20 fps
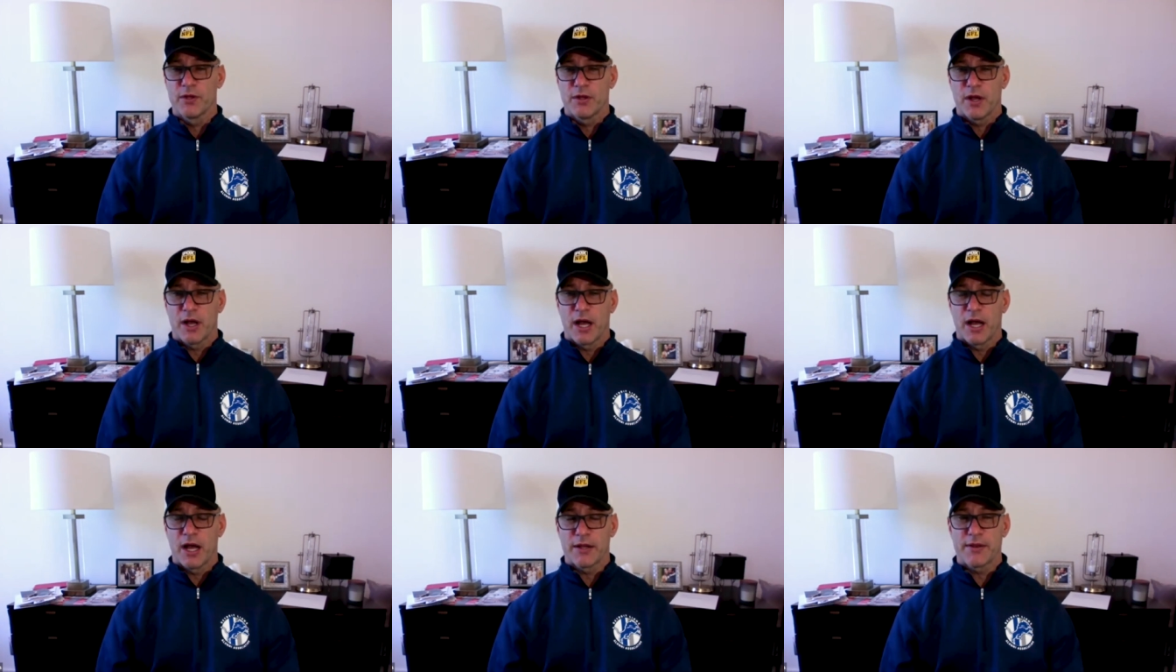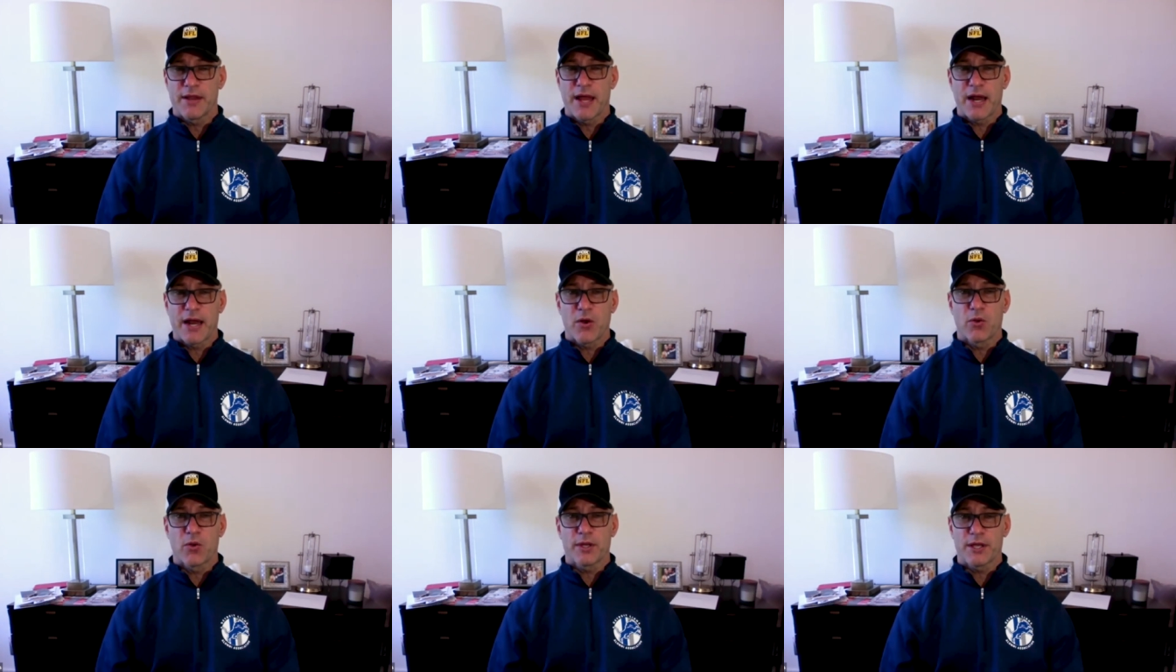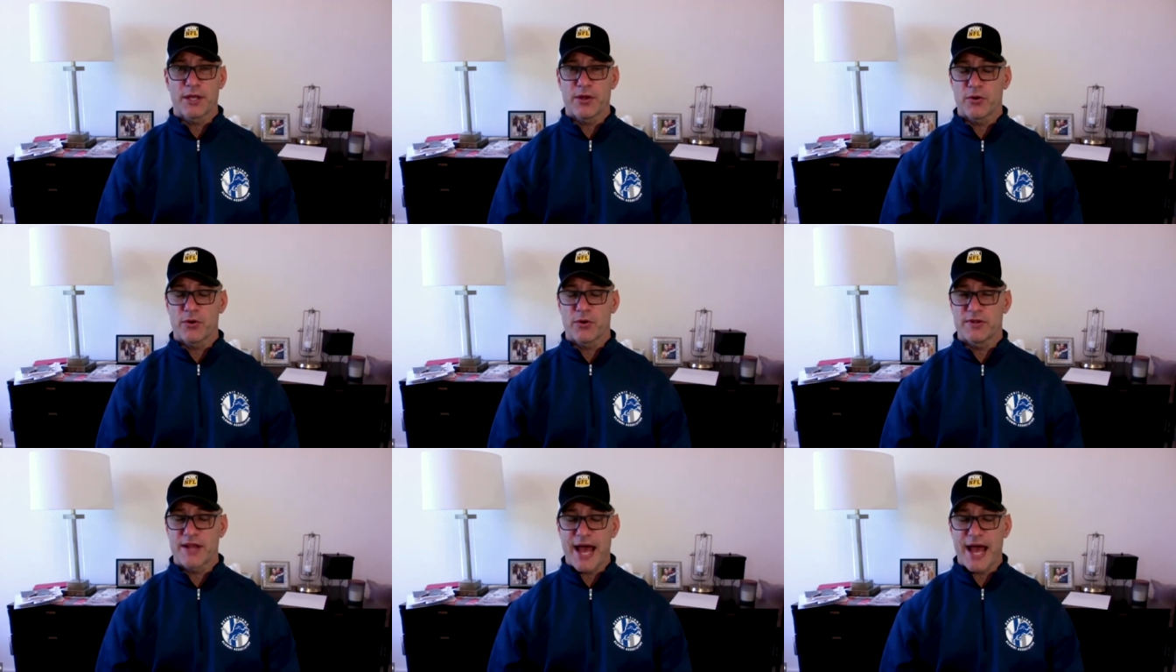not only
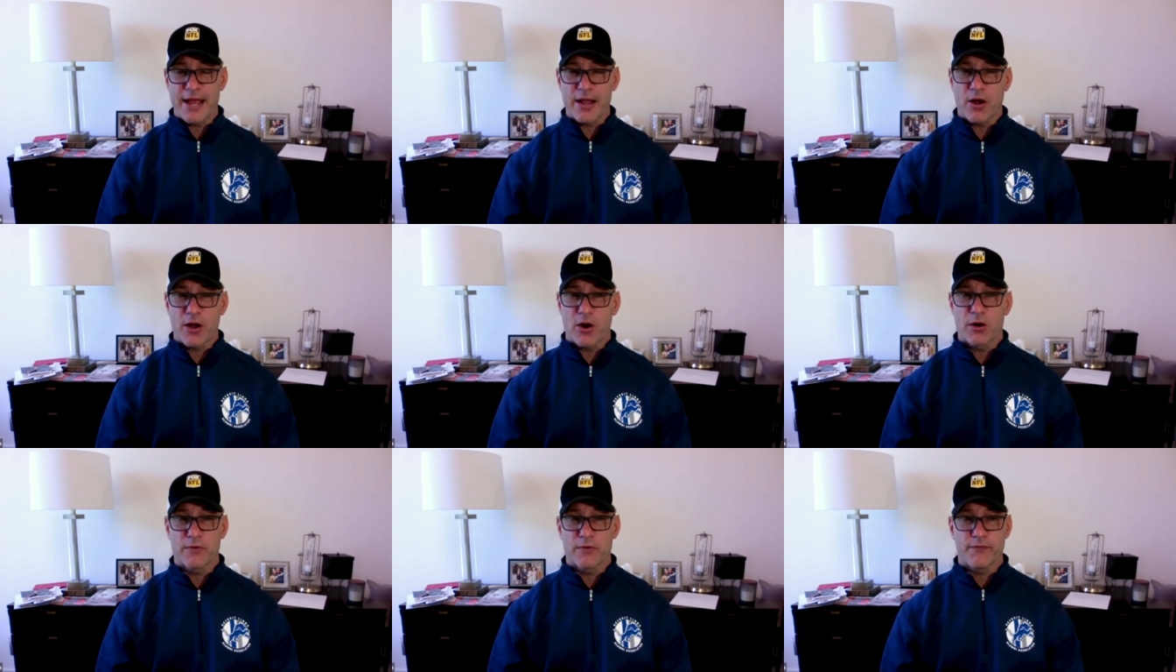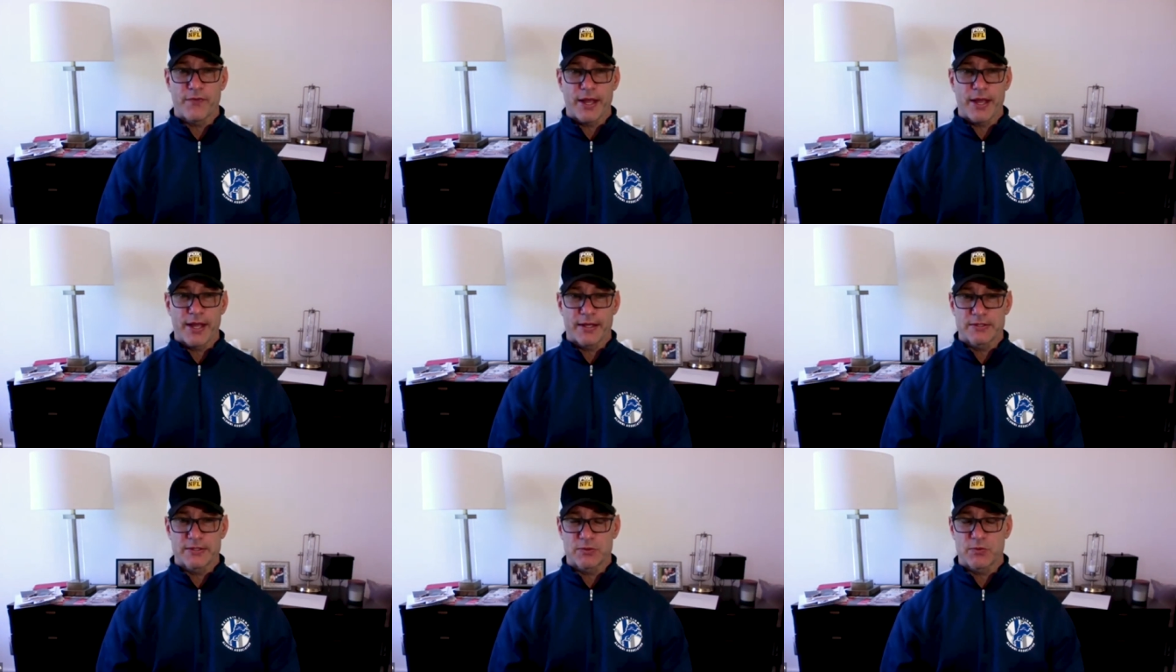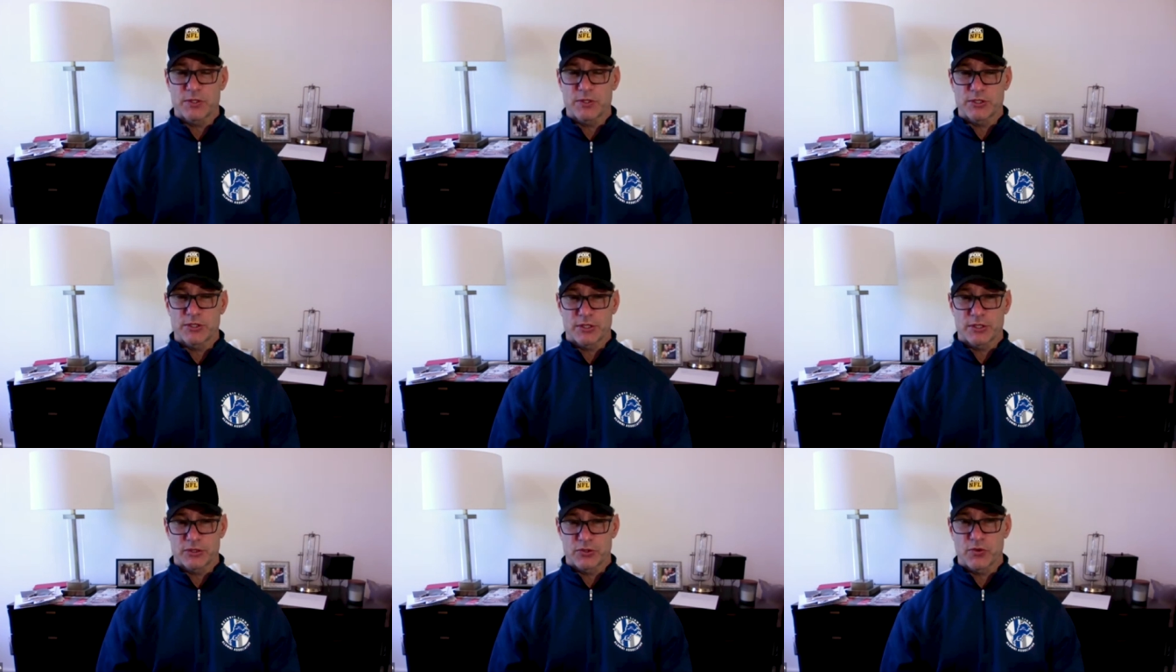your diehard fans,
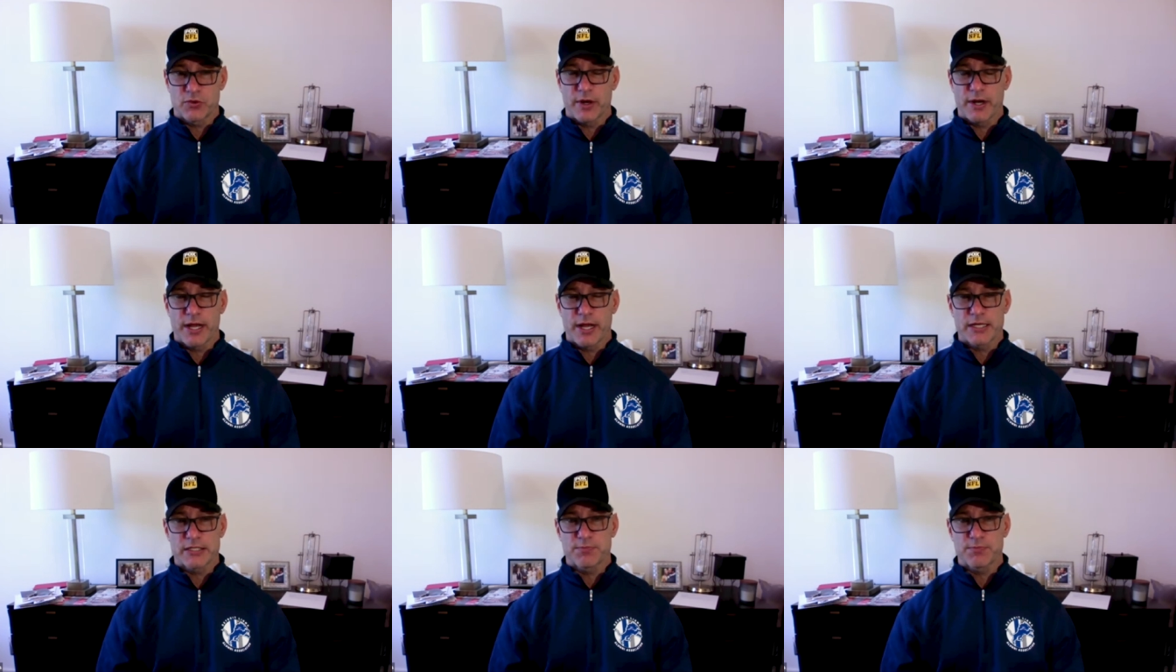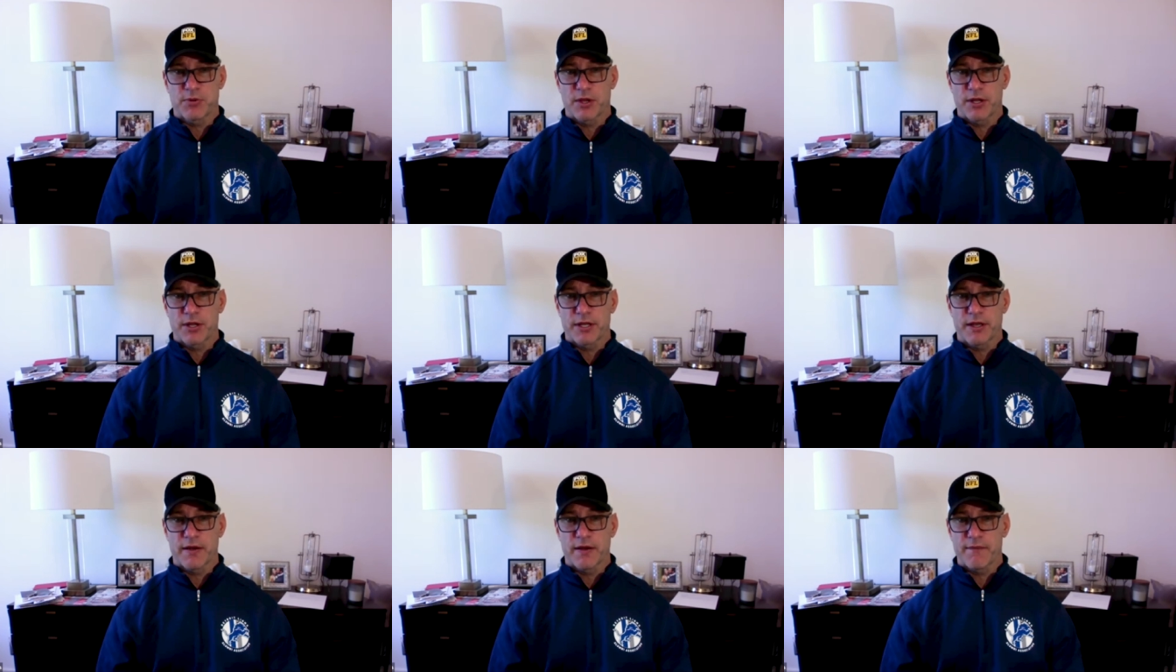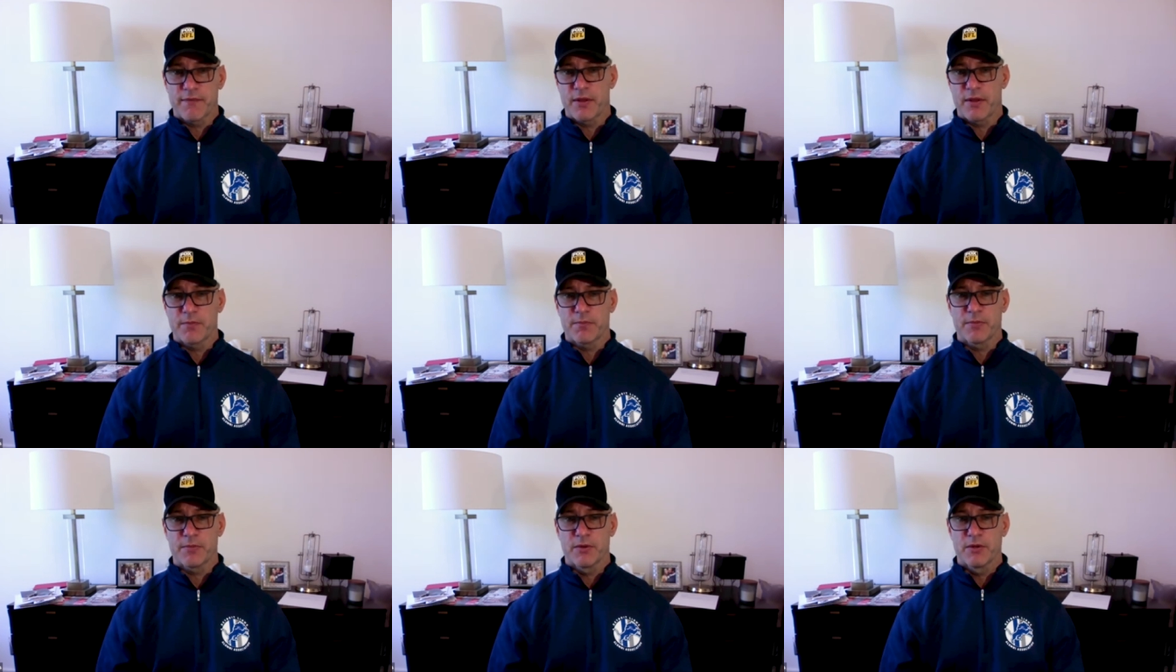which Detroit has plenty of
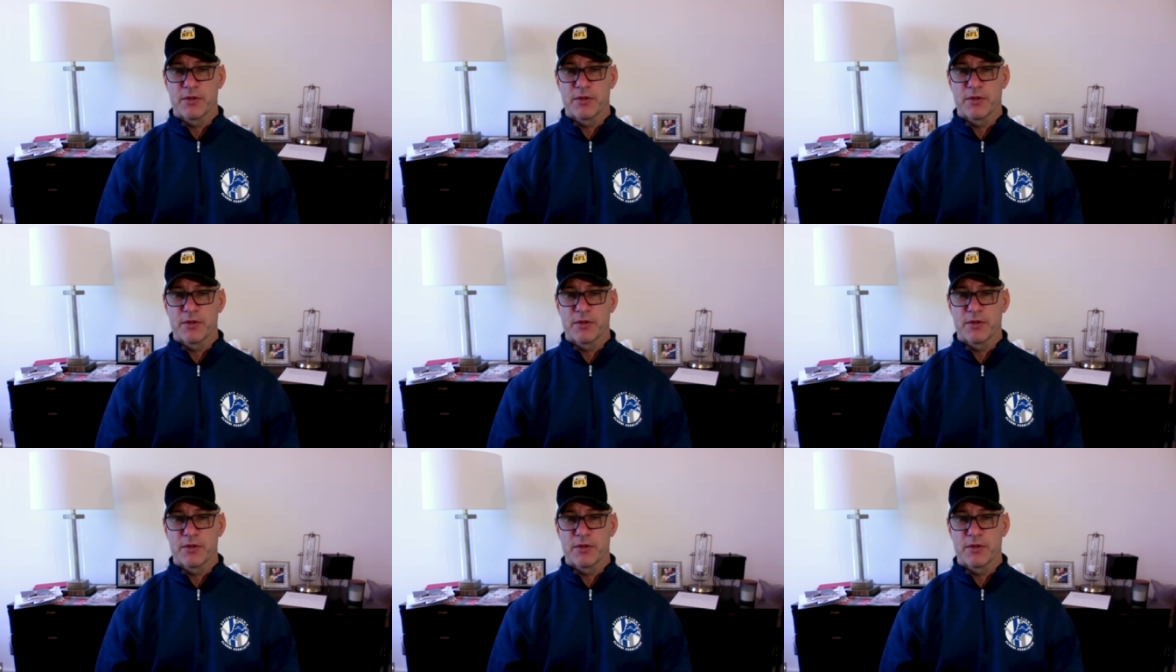them,